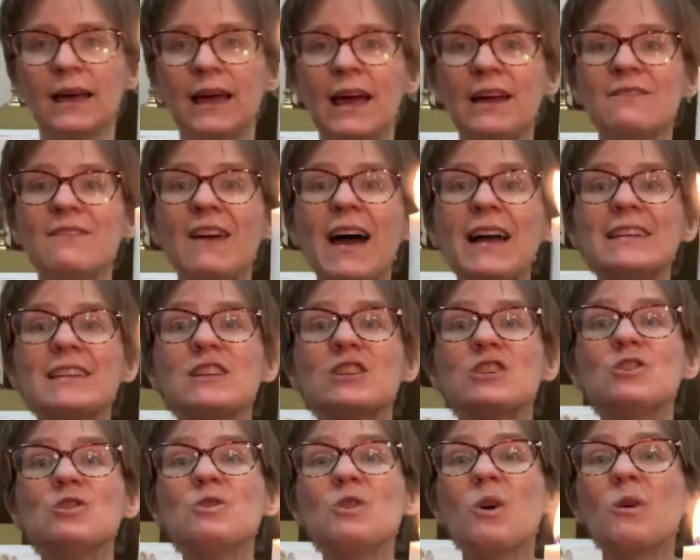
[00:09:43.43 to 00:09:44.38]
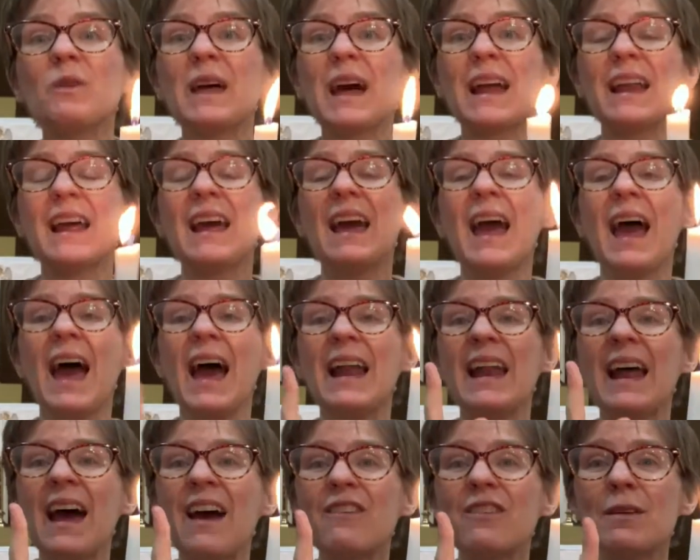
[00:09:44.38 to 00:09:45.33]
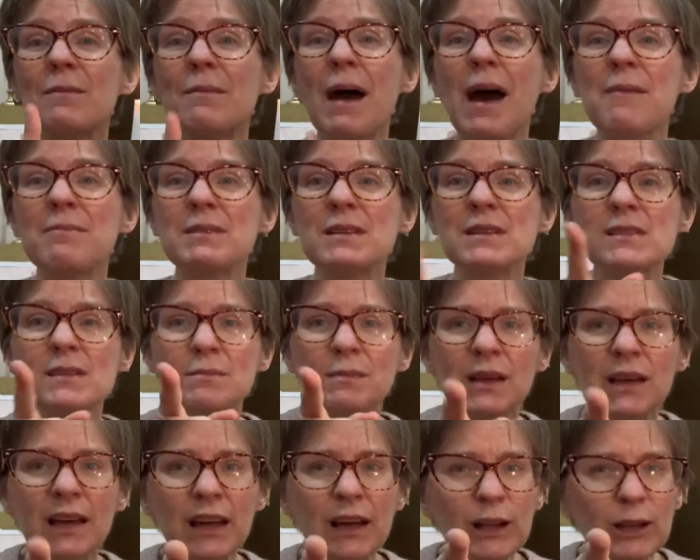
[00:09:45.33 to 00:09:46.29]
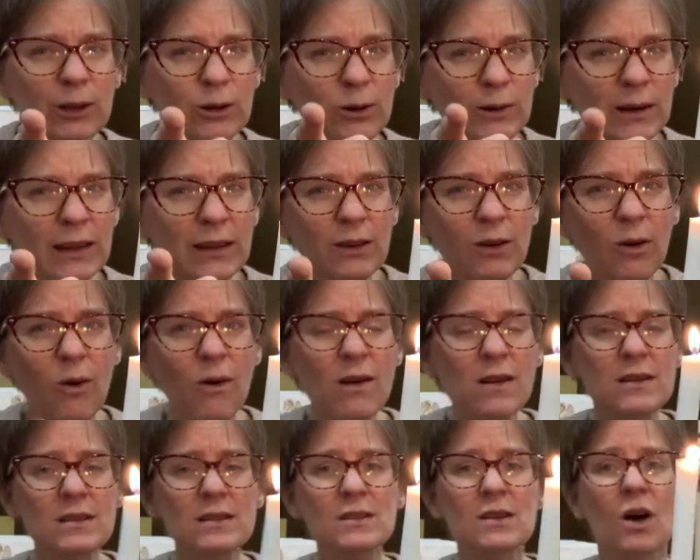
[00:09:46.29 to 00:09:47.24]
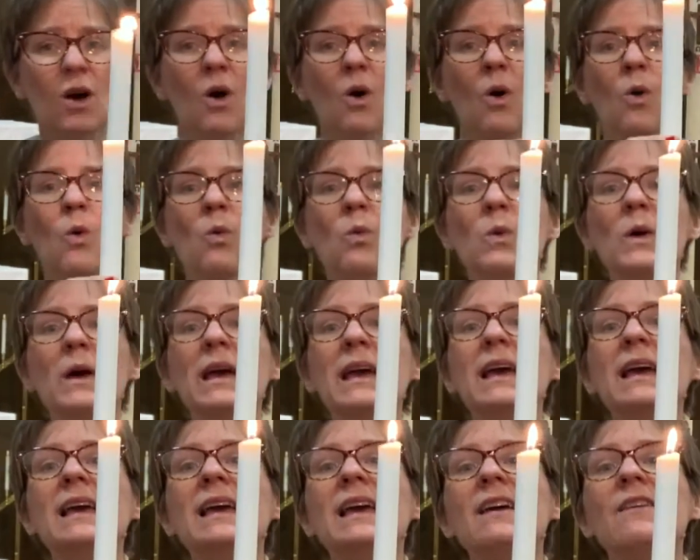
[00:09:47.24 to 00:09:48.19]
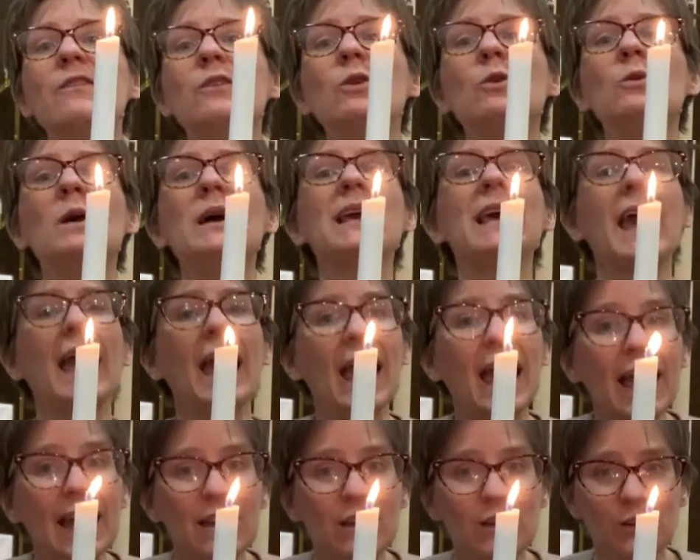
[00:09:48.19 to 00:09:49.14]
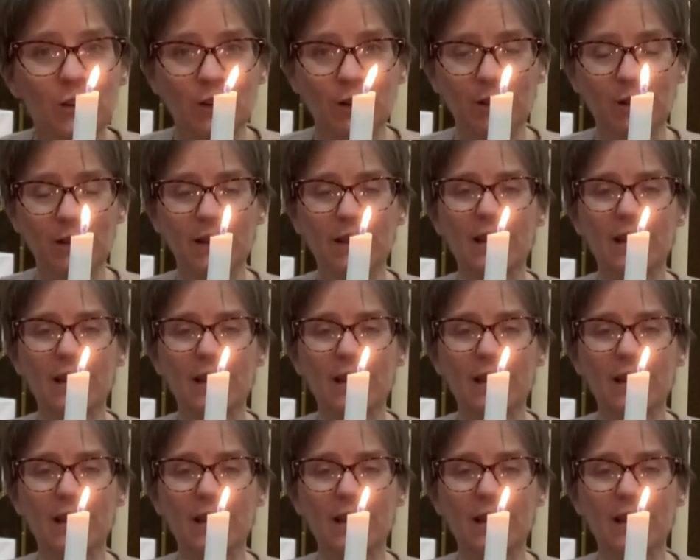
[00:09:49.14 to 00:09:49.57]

In fact, did you know that at every baptism, including yours, we give you a candle?